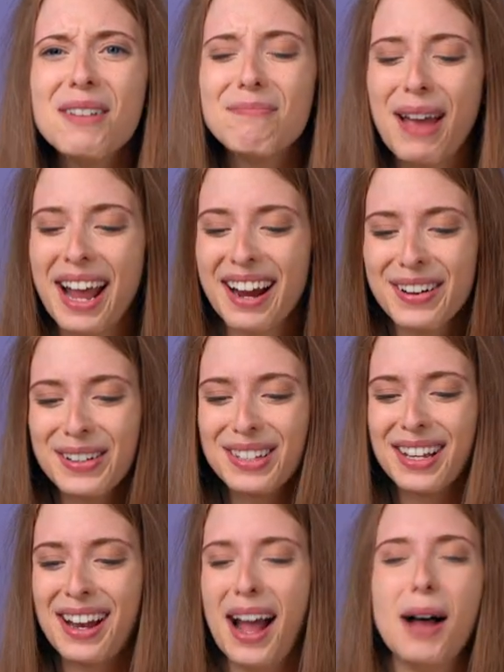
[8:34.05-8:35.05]
Pears
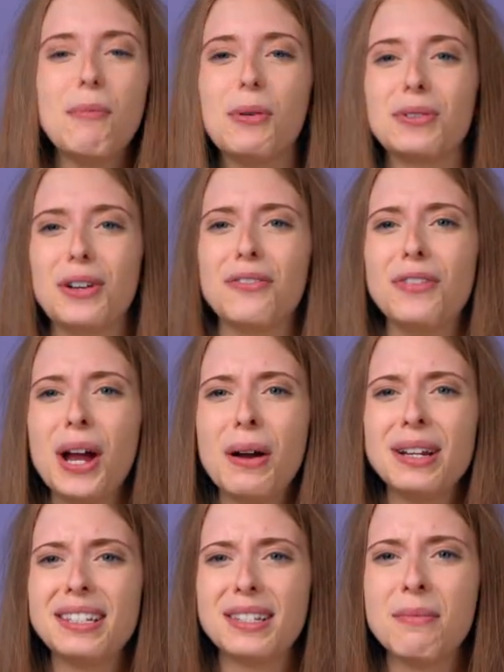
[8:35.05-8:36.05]
and apples are
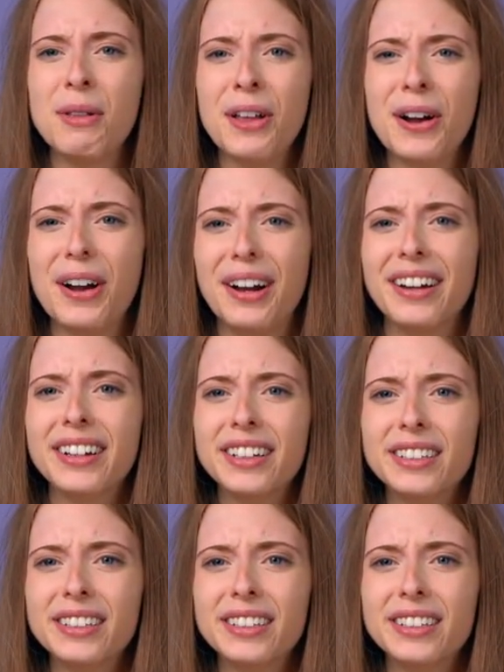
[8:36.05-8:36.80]
very similar.